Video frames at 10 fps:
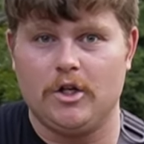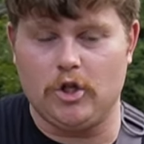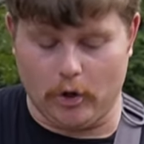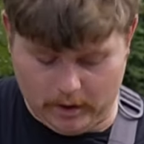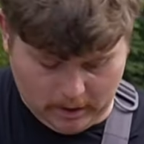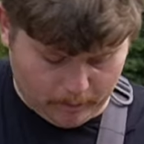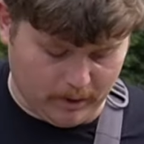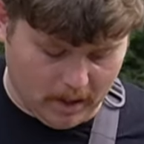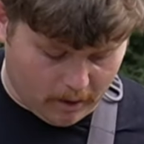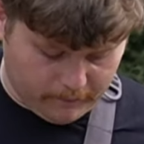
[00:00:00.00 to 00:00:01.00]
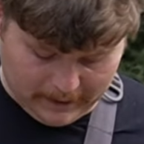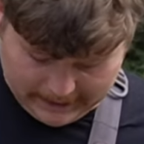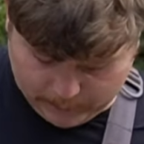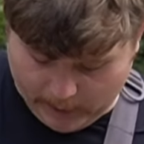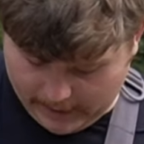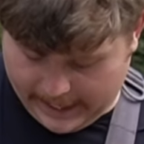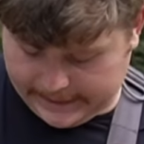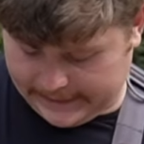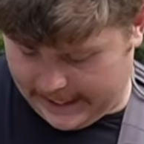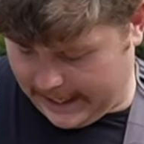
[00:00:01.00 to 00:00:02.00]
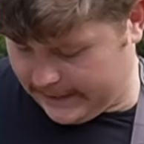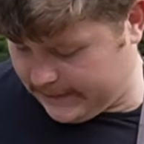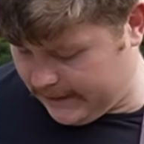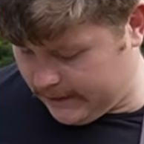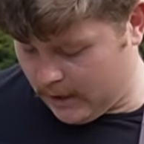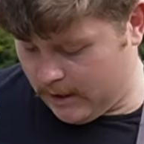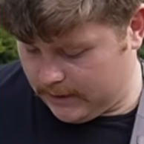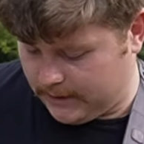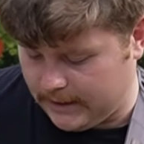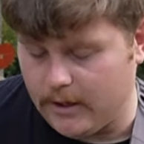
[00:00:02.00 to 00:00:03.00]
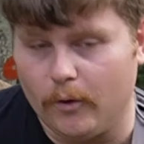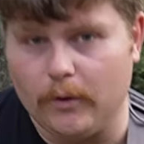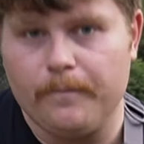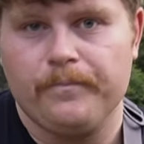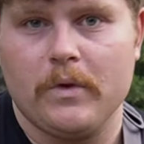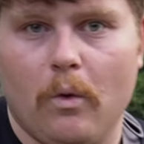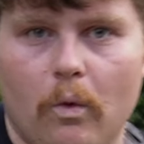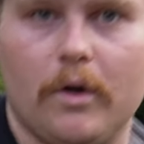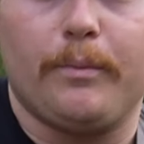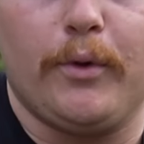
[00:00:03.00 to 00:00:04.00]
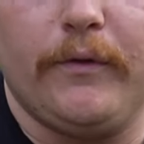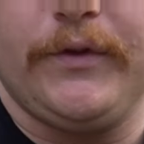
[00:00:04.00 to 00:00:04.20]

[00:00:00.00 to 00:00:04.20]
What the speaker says: dirt and debris off, as well as it has these sealed waterproof